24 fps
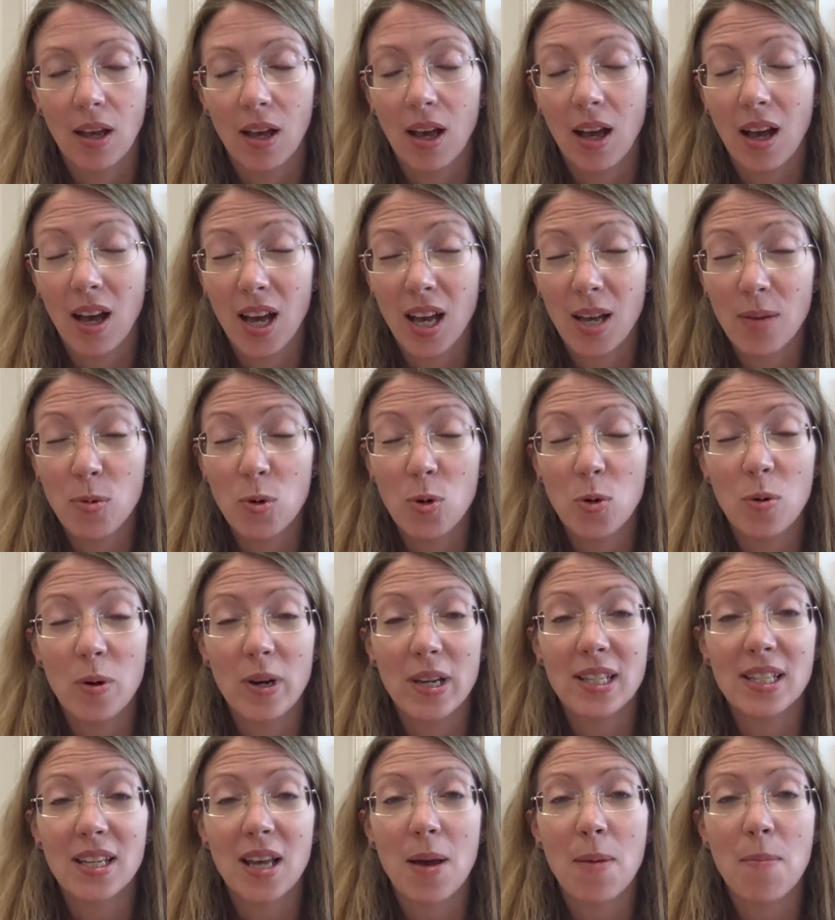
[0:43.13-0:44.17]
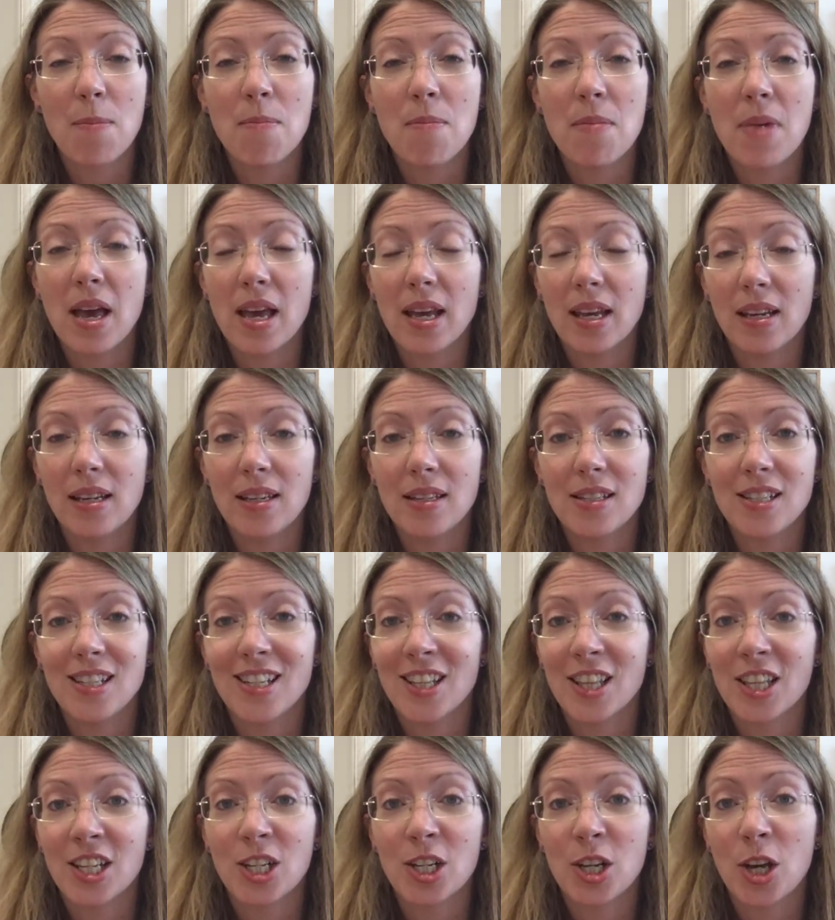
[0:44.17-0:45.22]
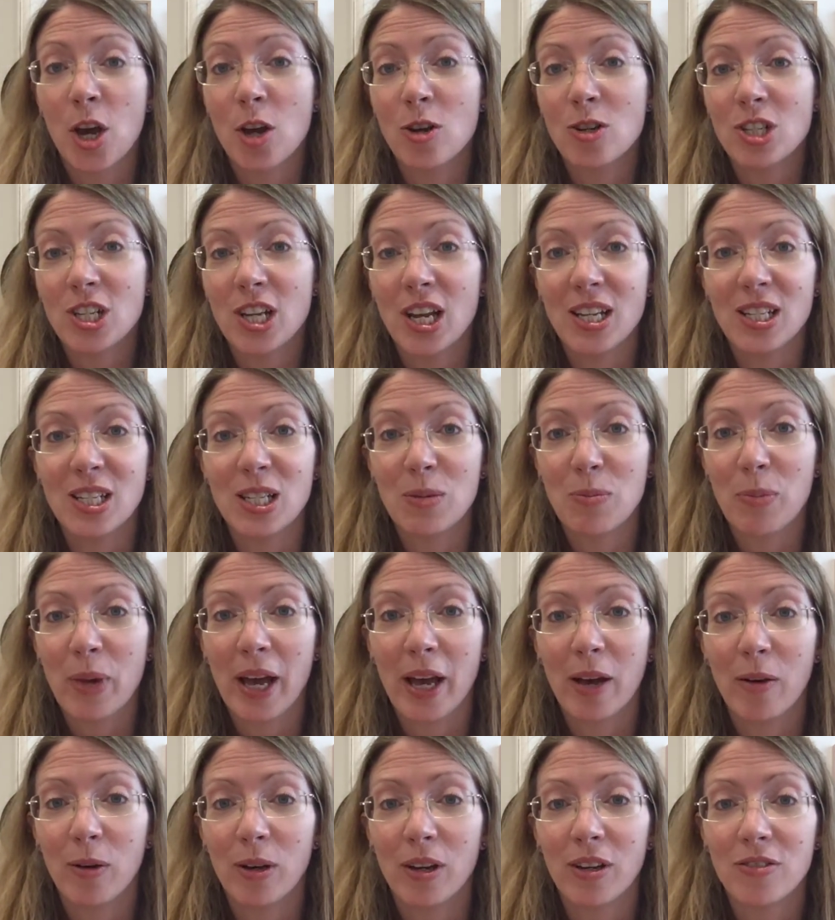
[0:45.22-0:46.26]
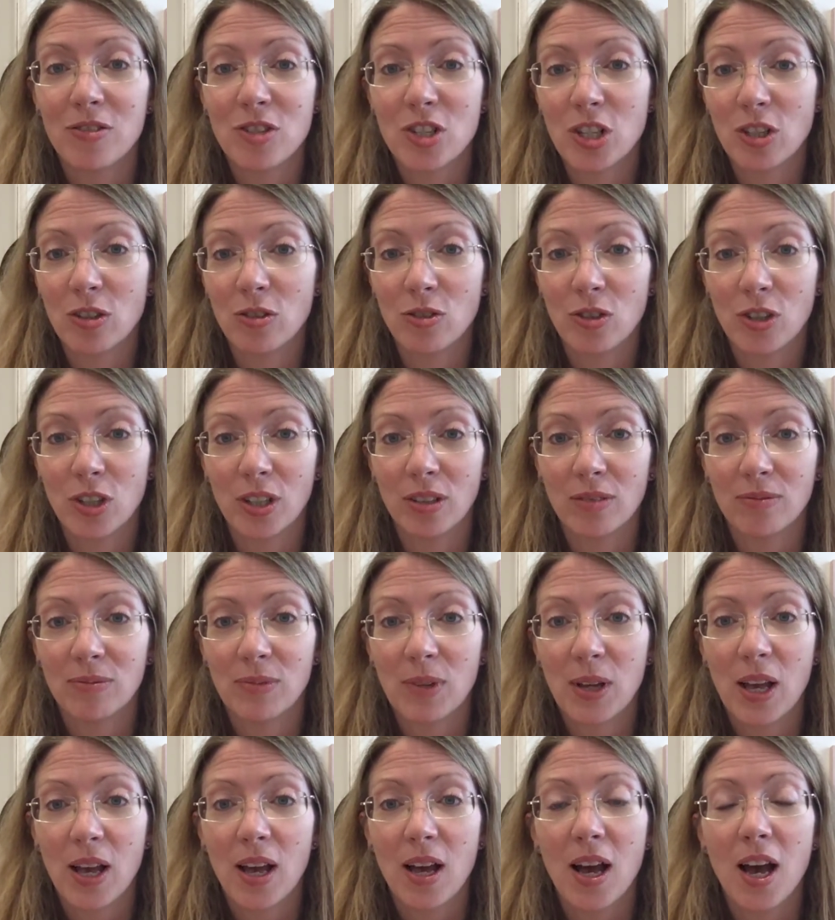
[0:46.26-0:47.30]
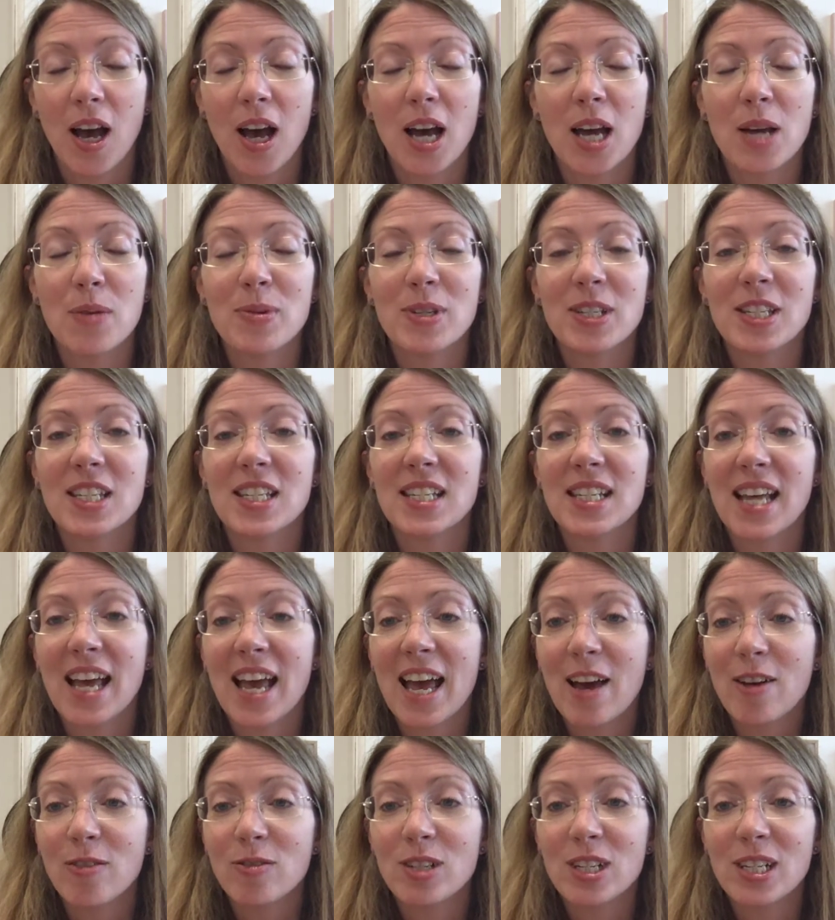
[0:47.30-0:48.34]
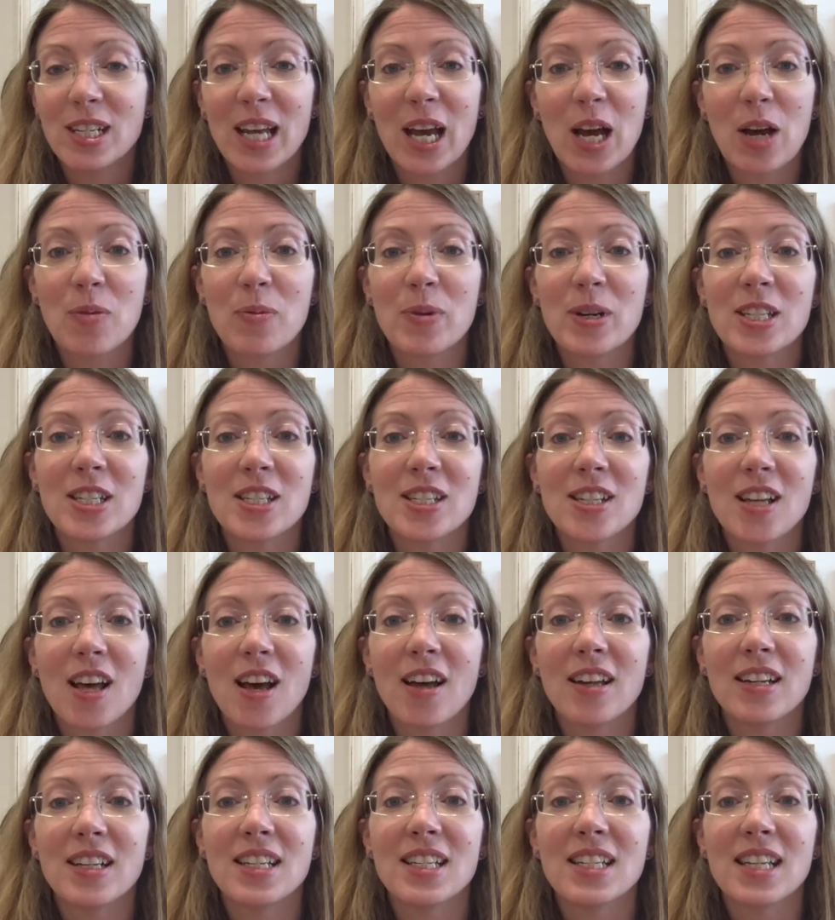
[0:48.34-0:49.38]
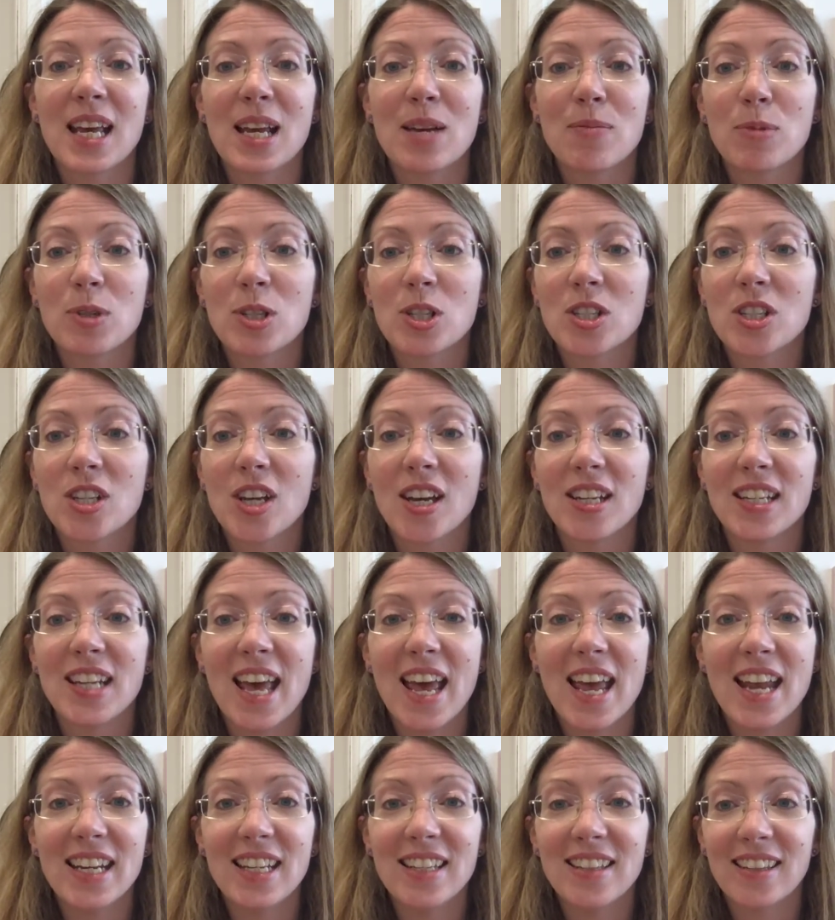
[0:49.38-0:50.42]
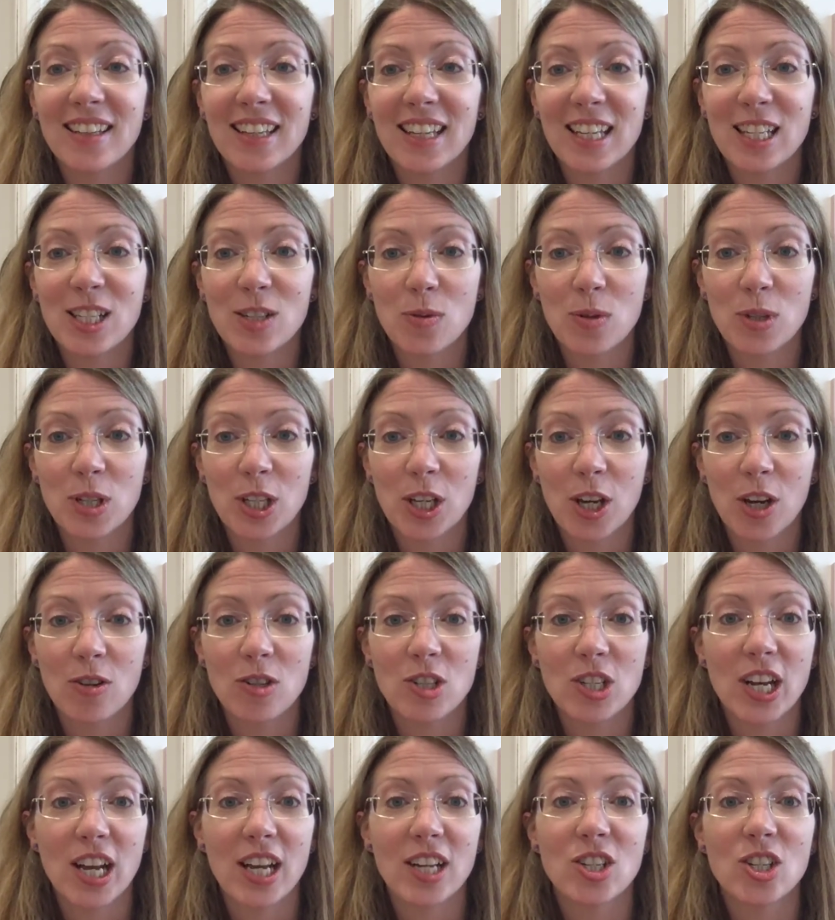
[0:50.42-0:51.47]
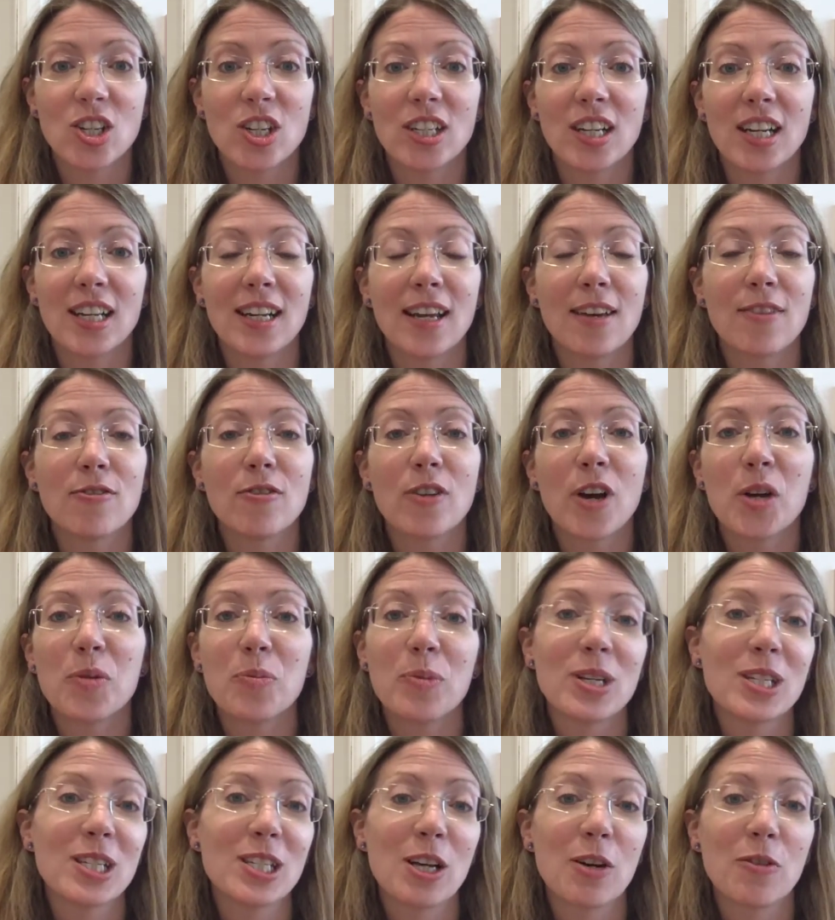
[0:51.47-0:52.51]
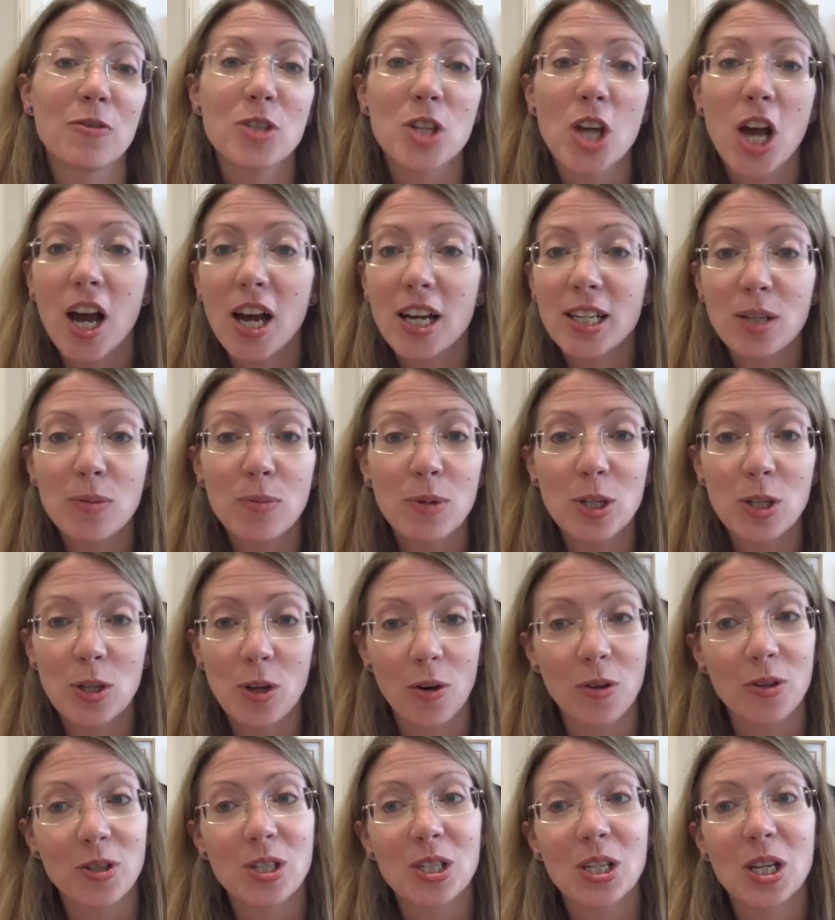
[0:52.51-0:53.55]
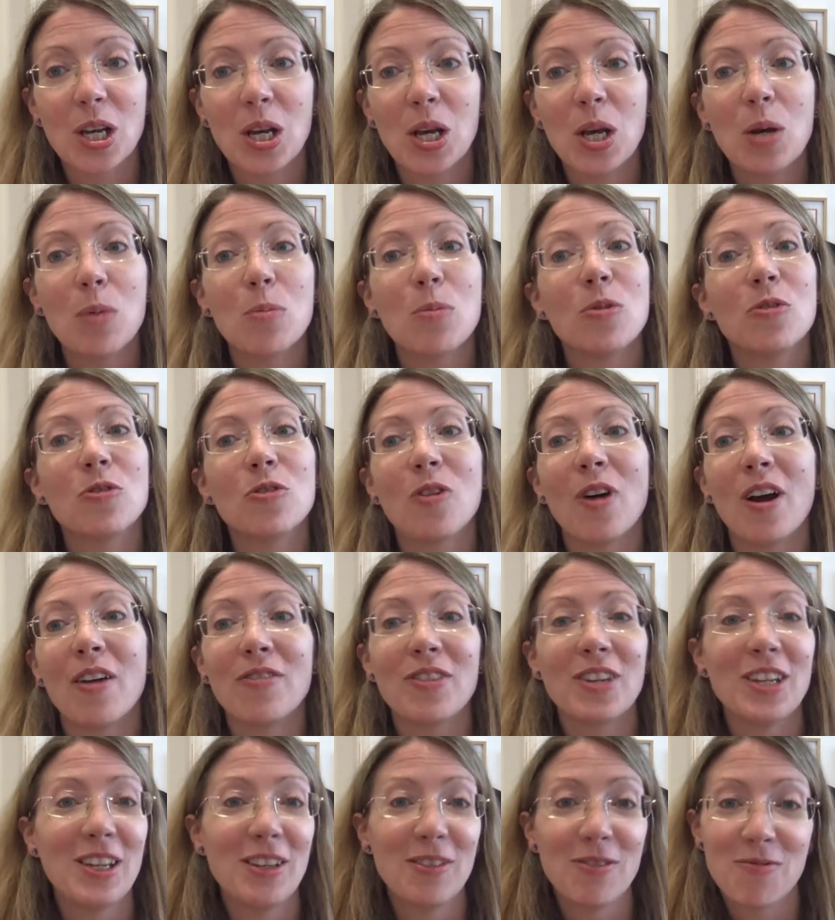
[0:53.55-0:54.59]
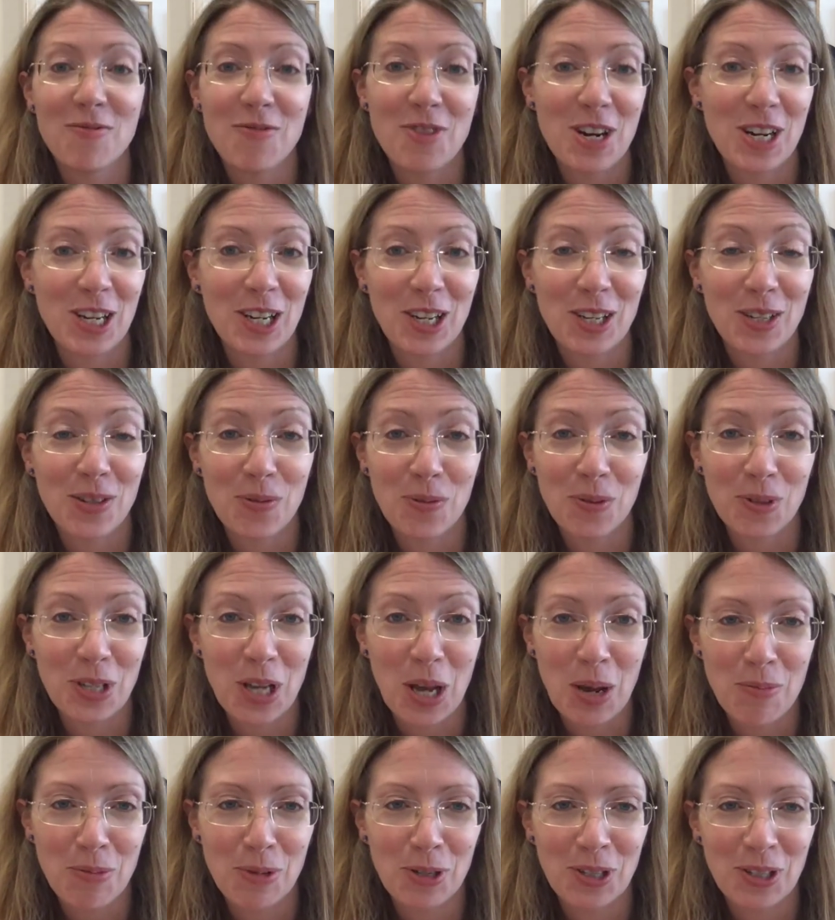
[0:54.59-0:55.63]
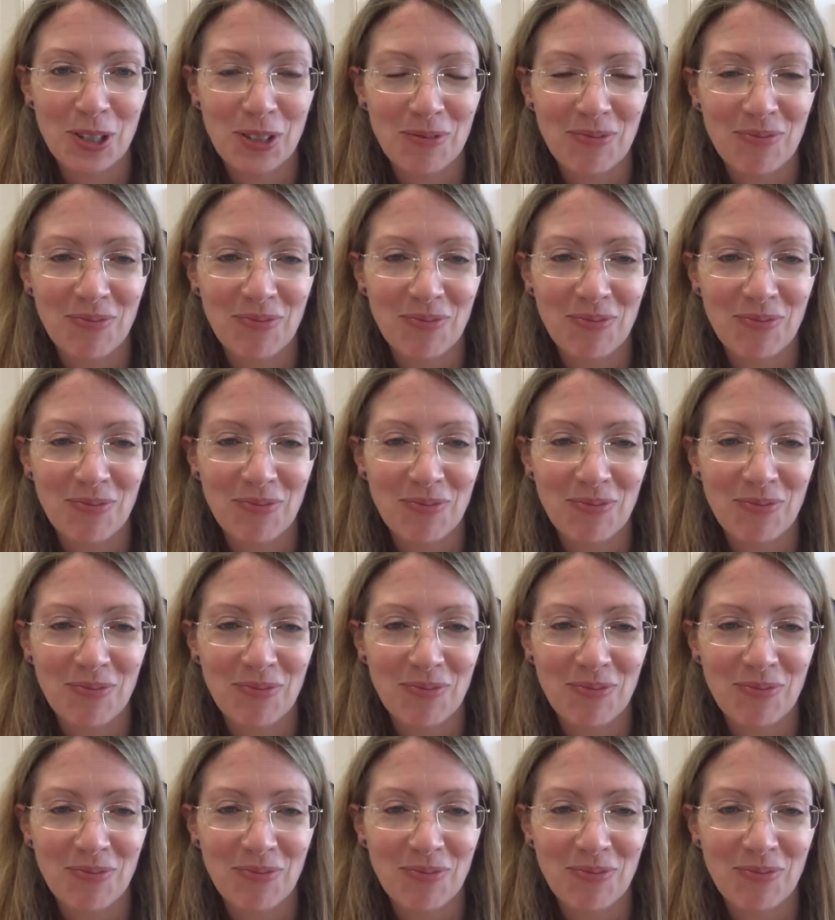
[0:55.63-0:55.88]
I am always amazed at the negotiating power of children. I am astounded how my son is able to turn anything into a negotiation, and I find myself tied up in knots before I've even realised what's happened.